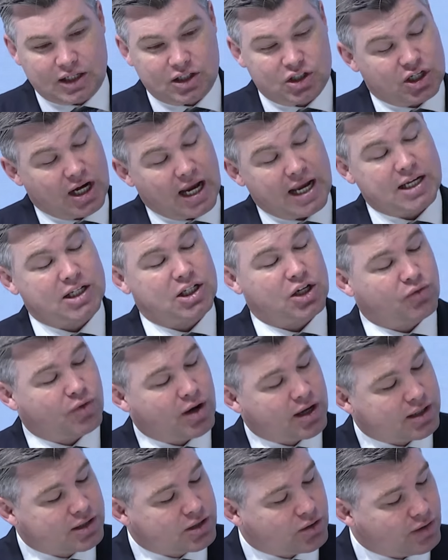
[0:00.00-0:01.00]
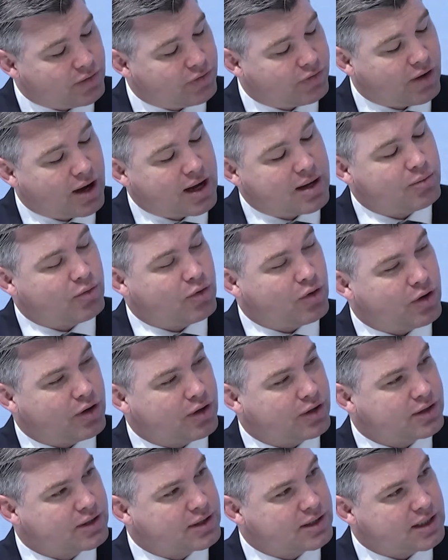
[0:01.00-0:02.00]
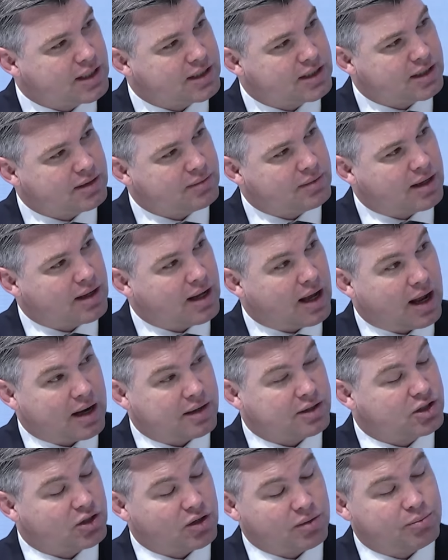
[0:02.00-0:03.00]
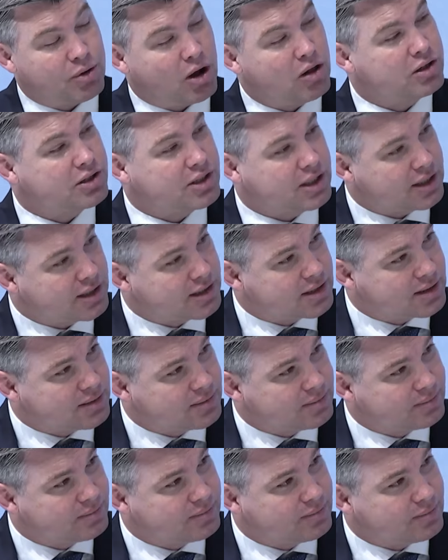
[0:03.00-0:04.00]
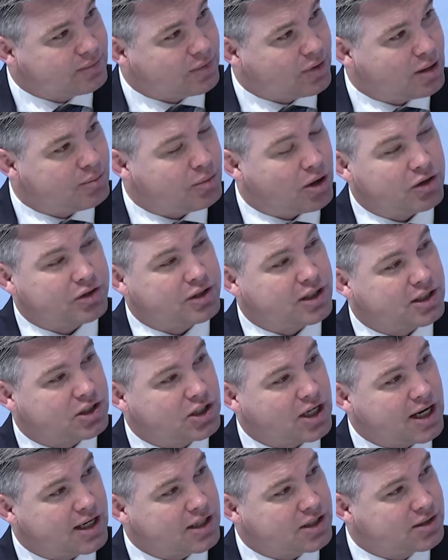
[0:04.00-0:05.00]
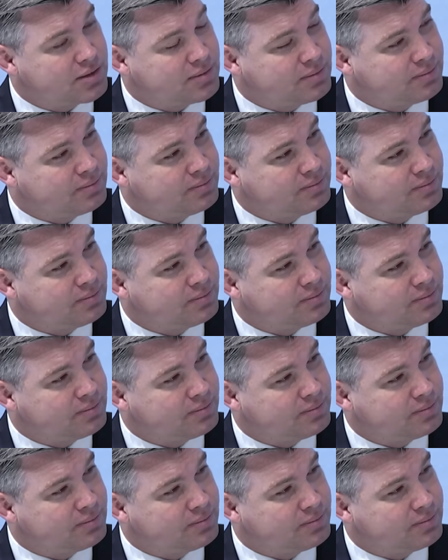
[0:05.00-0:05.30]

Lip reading: changing regulatory frameworks? Is it uncertain politics? Right, politics change.